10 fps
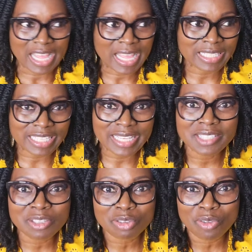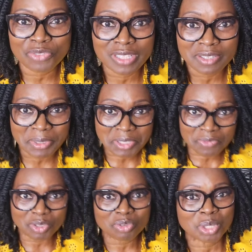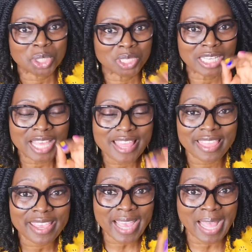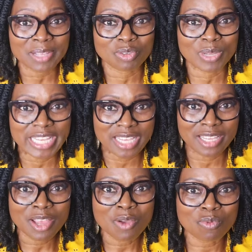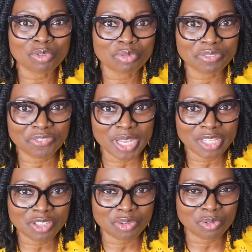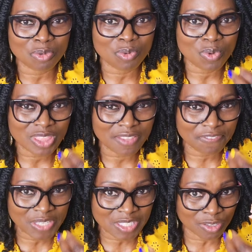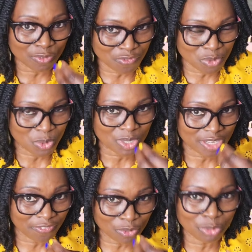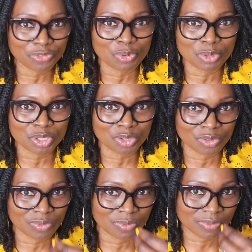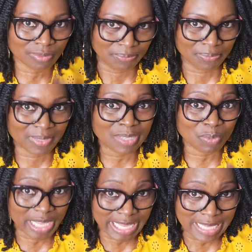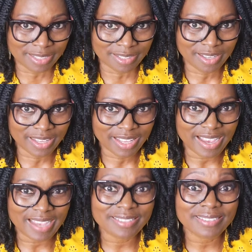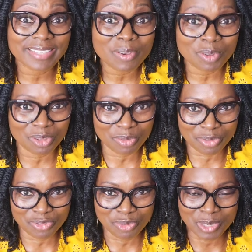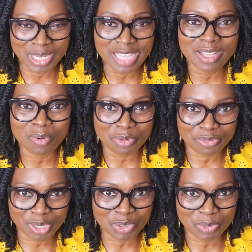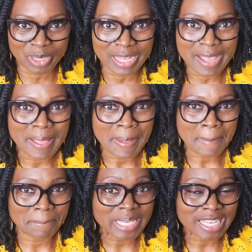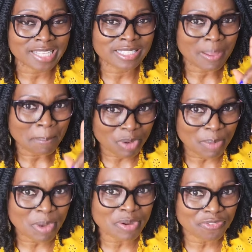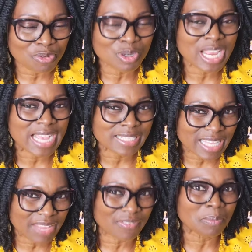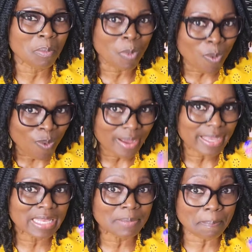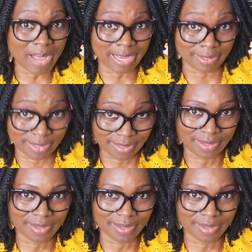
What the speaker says: At Institute of Integrative Nutrition, they actually would refer to the physical food, the food that we eat, as secondary food. That's how we refer to it, because primary food has even more impact